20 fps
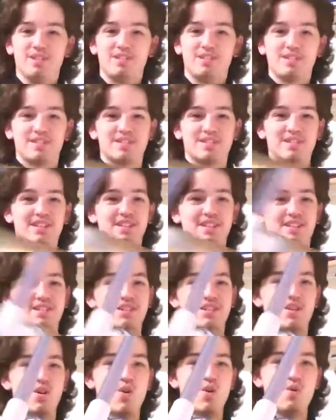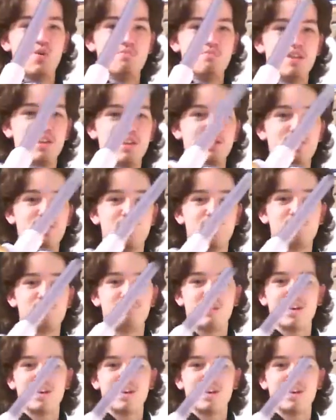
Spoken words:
Basically, it's a homemade Nerf